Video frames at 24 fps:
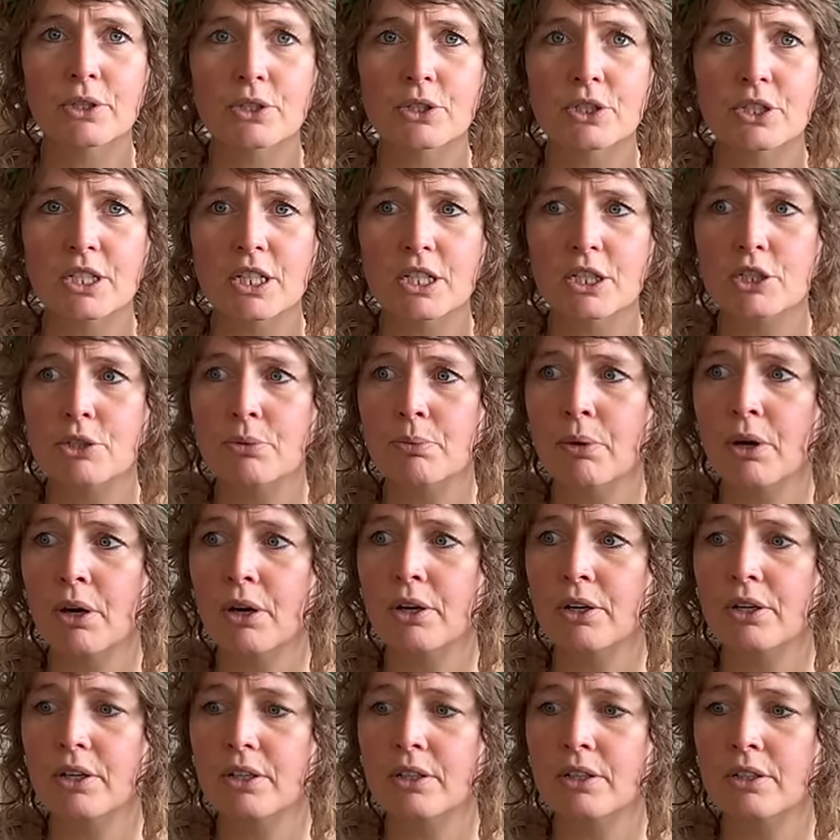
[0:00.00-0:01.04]
Stitch
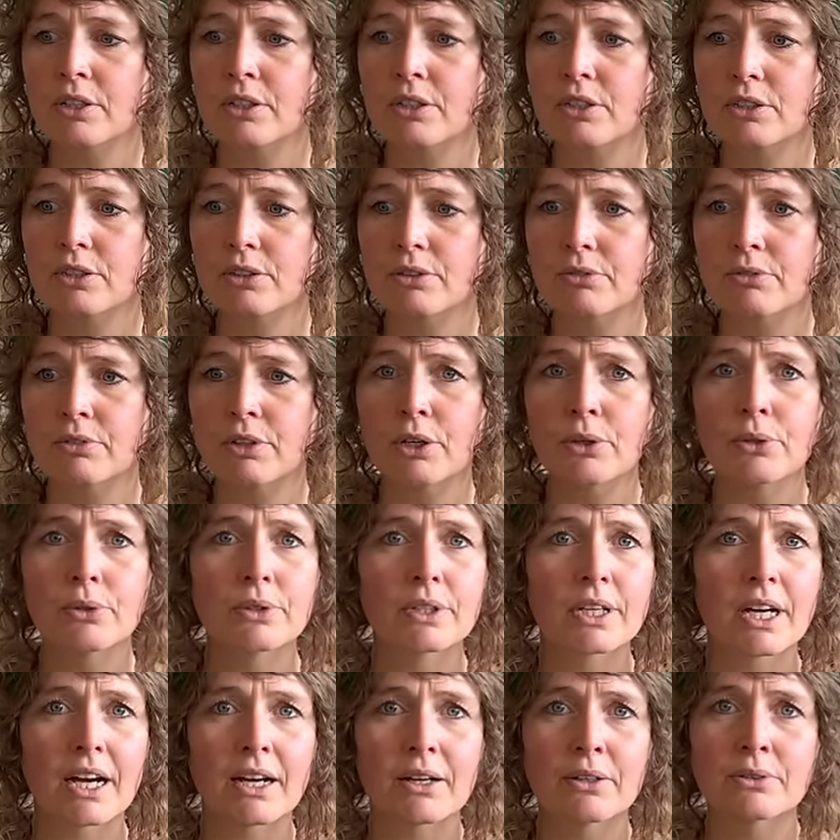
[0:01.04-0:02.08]
markers, row
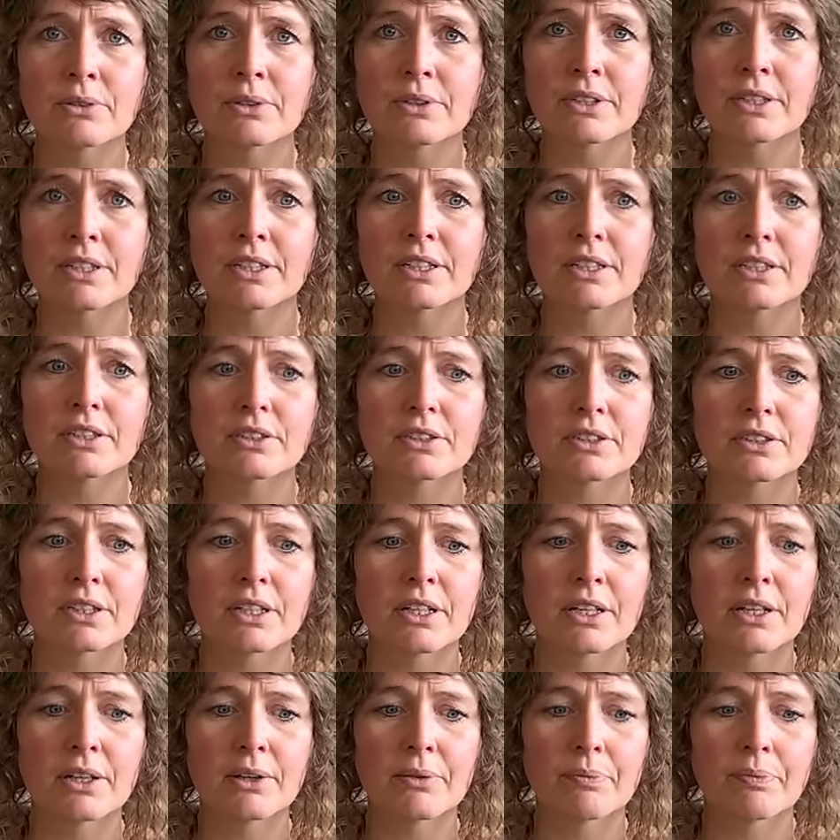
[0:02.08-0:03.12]
counters,
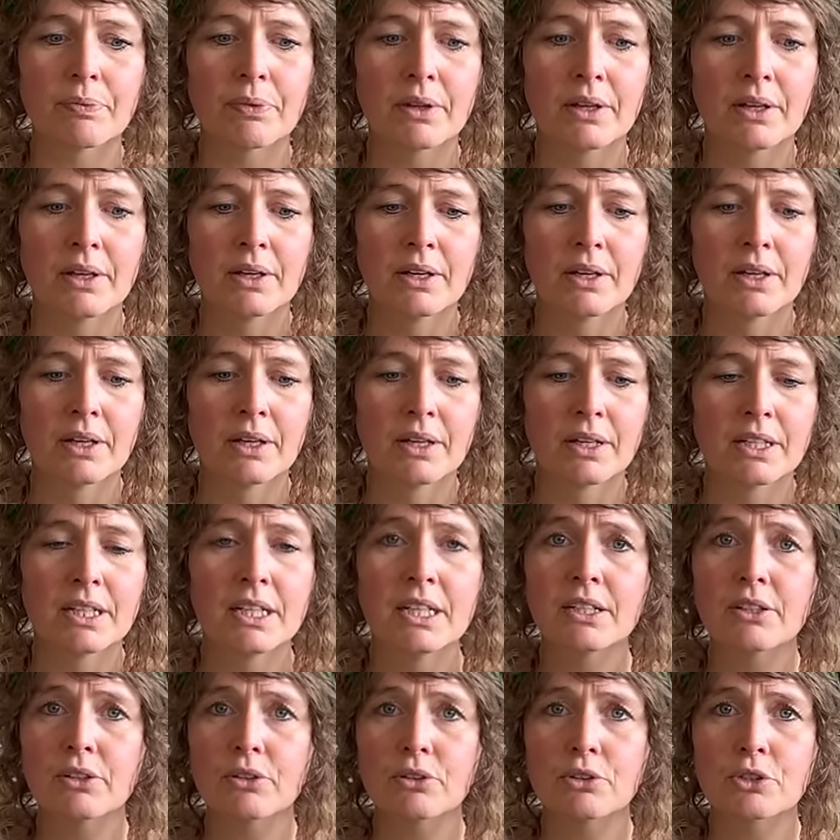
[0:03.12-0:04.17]

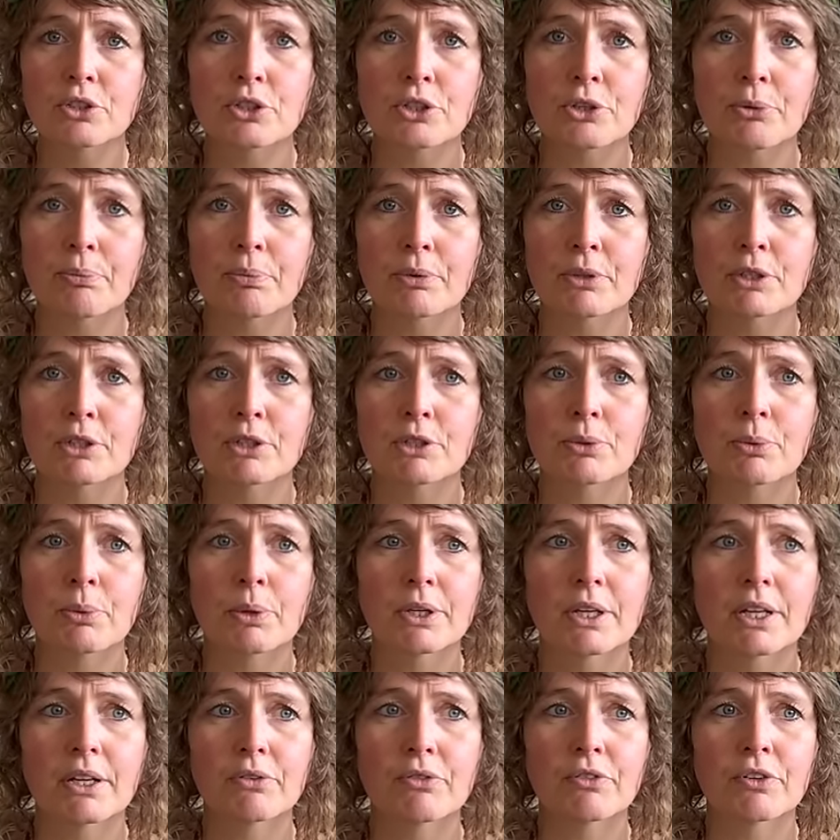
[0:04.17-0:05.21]
needle stoppers,
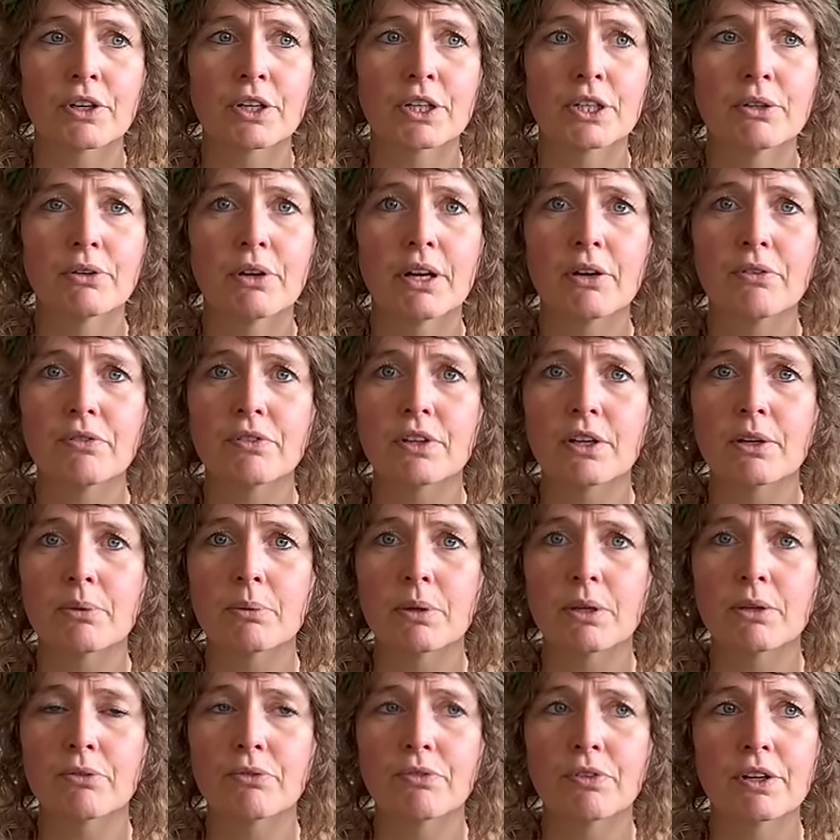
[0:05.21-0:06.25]
whatever. You have them
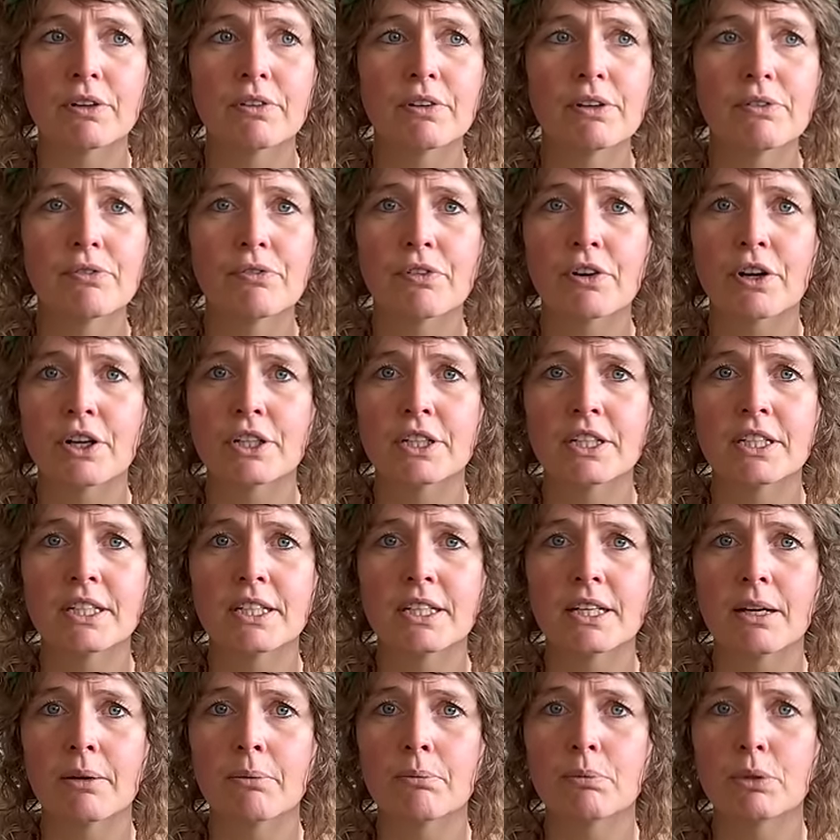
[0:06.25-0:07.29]
in very
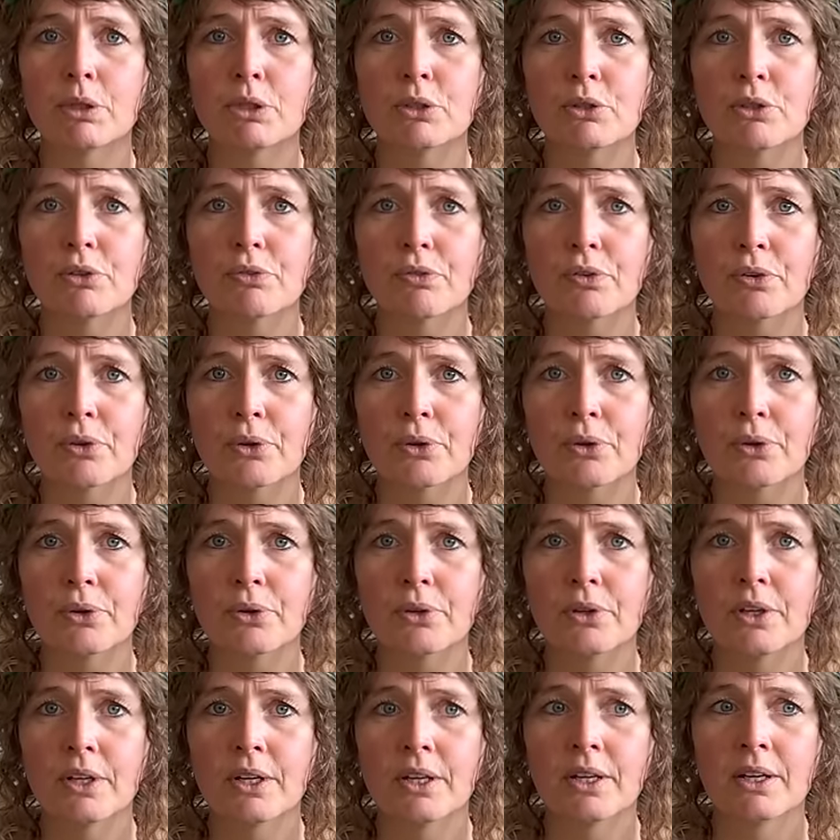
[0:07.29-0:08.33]
funny and
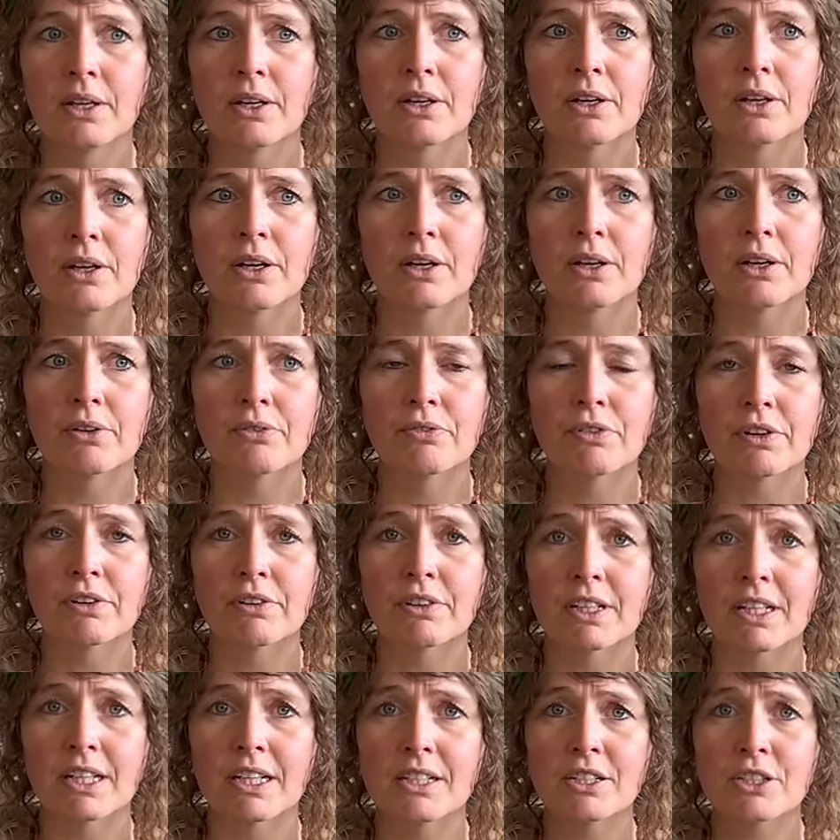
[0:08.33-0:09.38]
beautiful
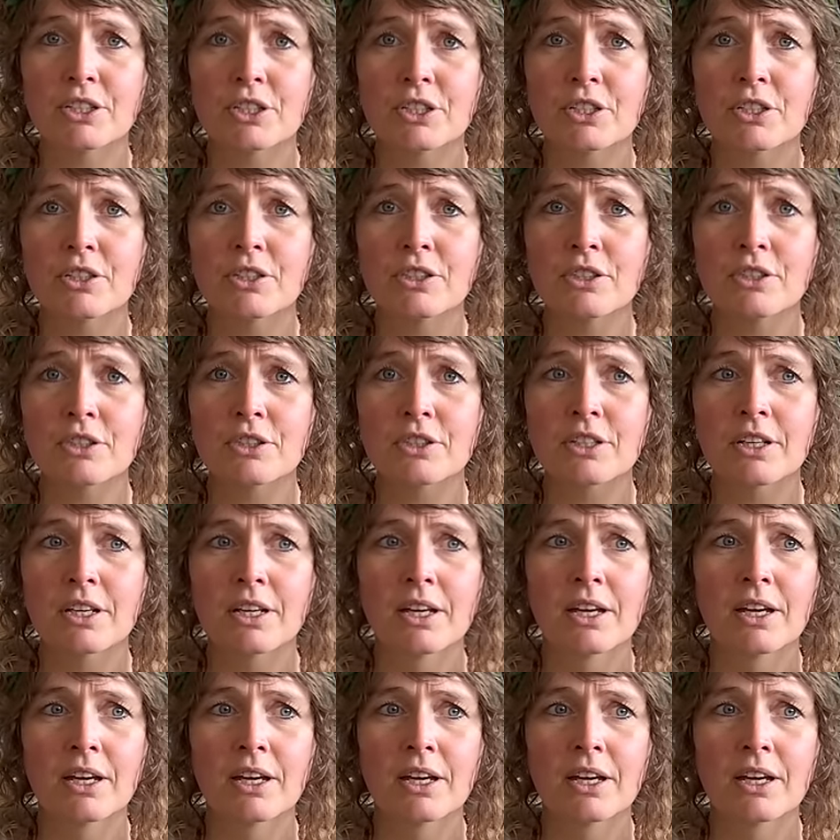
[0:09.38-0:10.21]
variations.